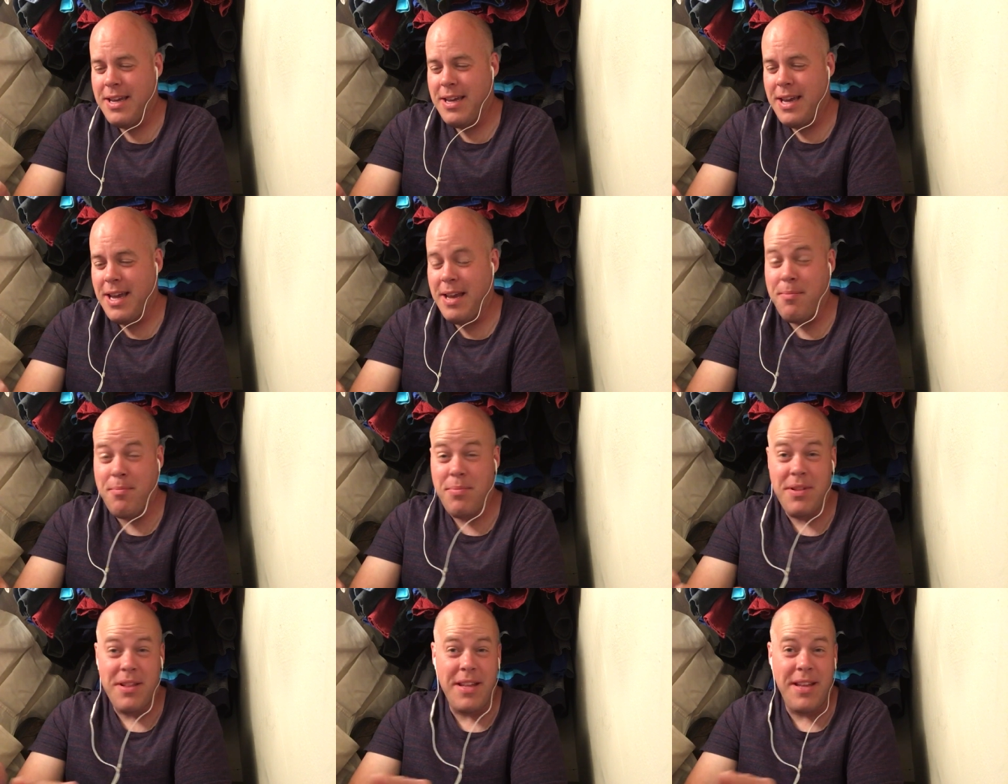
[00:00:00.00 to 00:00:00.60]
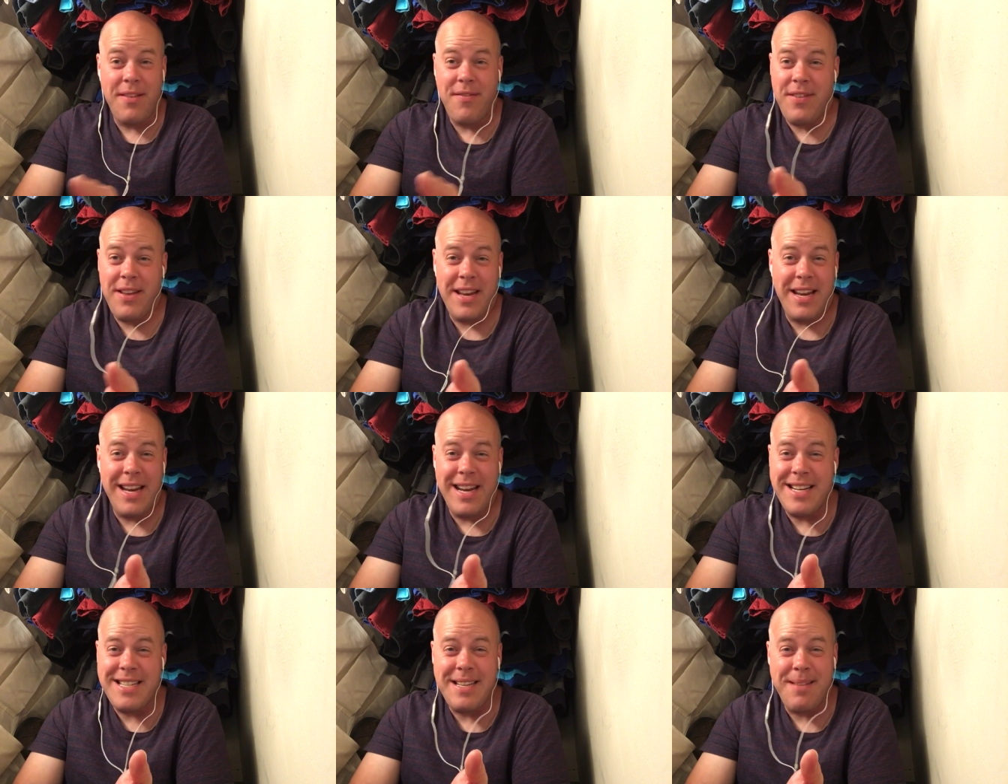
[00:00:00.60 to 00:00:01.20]
and believing
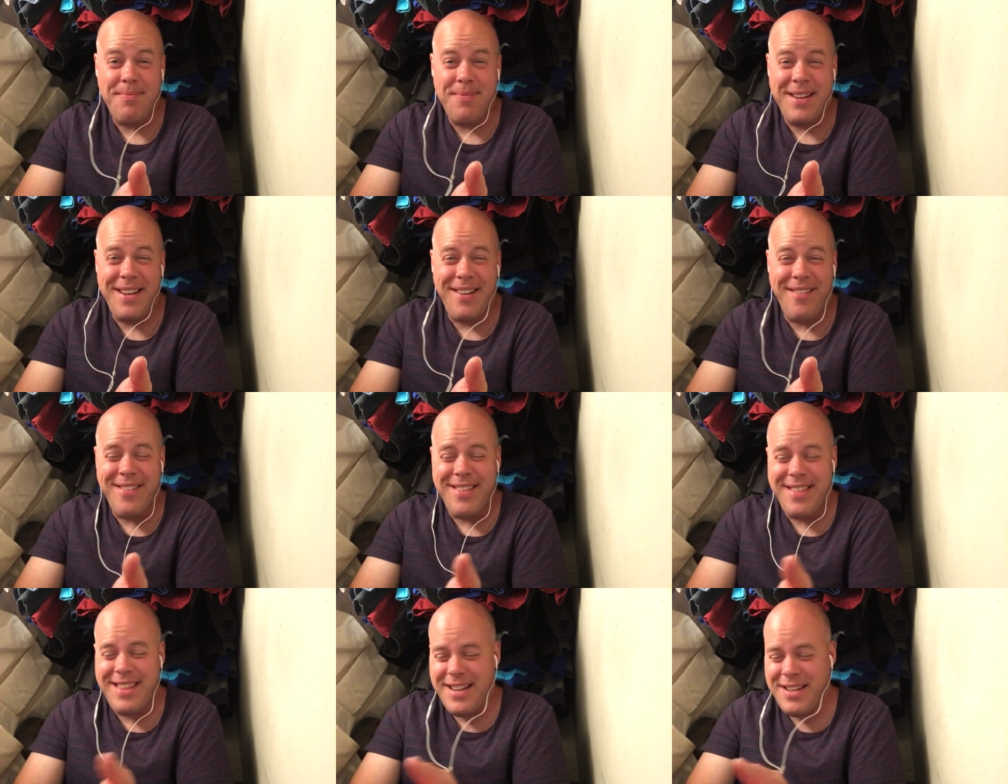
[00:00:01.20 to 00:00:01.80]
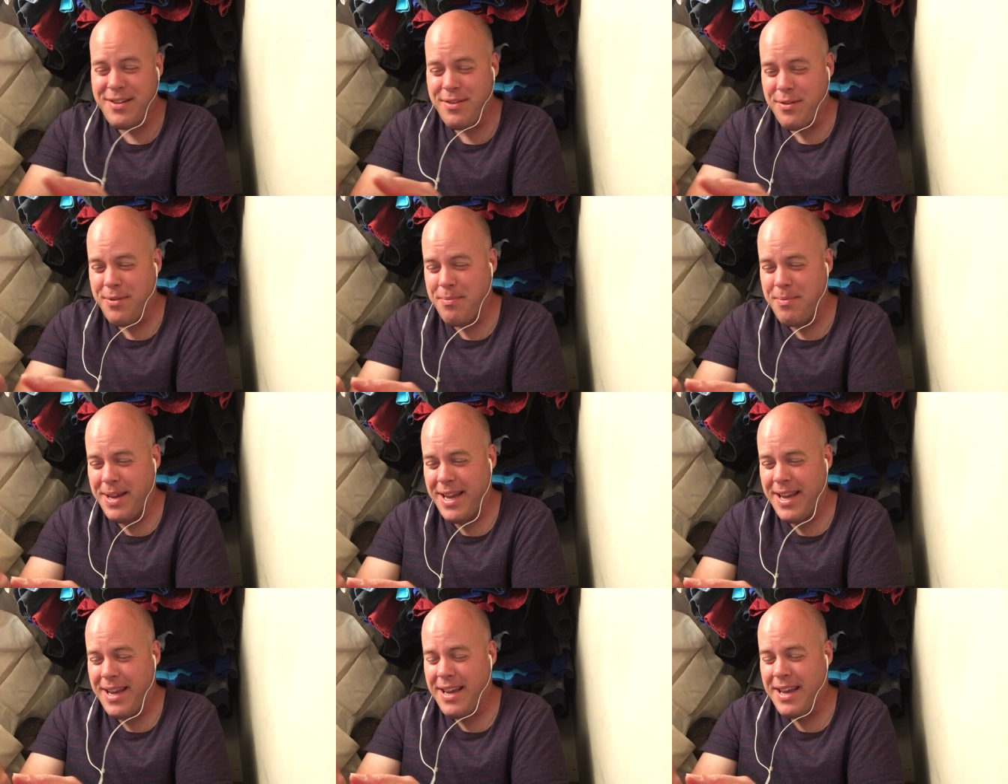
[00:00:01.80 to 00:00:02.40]
and accepting what they told
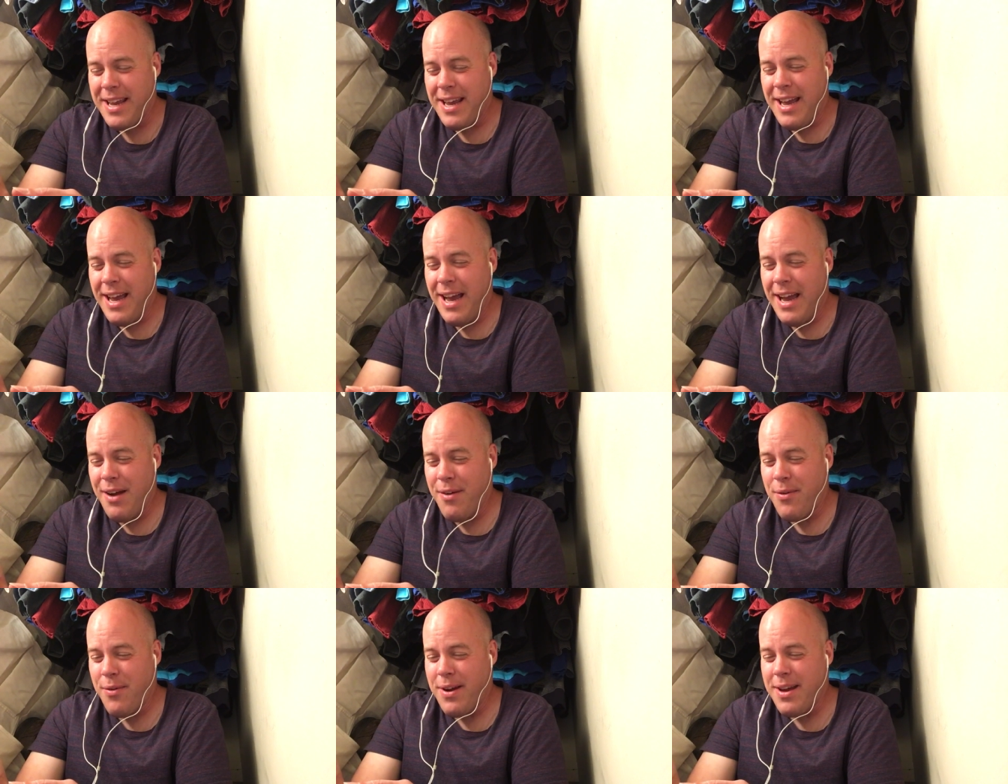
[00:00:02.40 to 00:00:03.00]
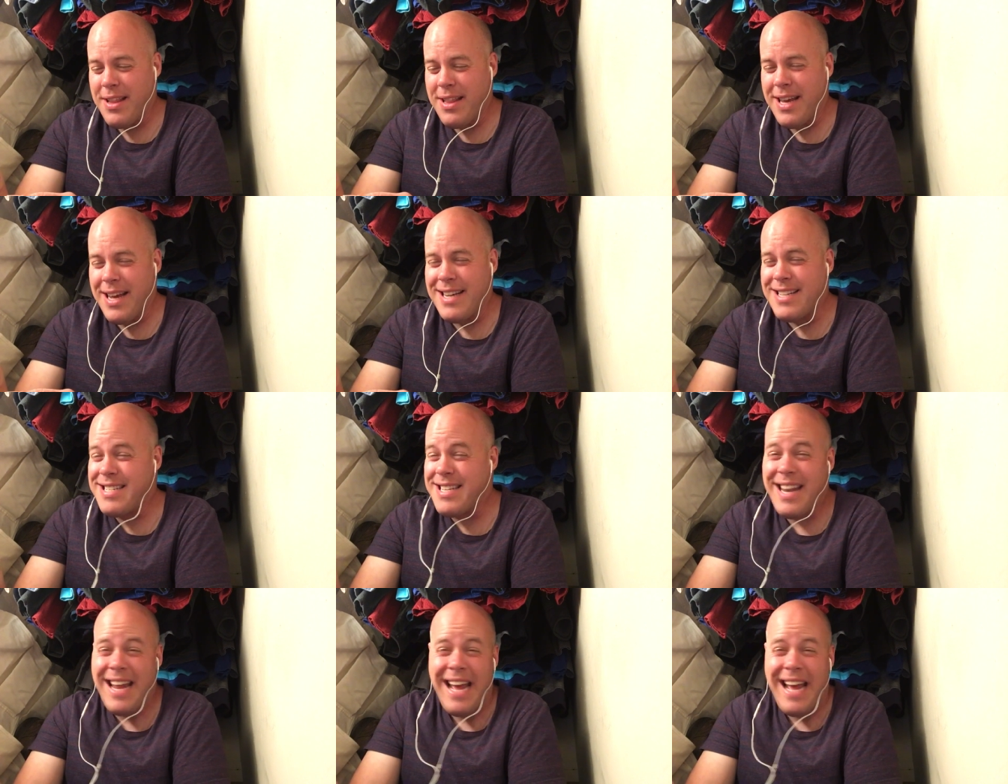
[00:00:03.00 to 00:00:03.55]
me, I realized that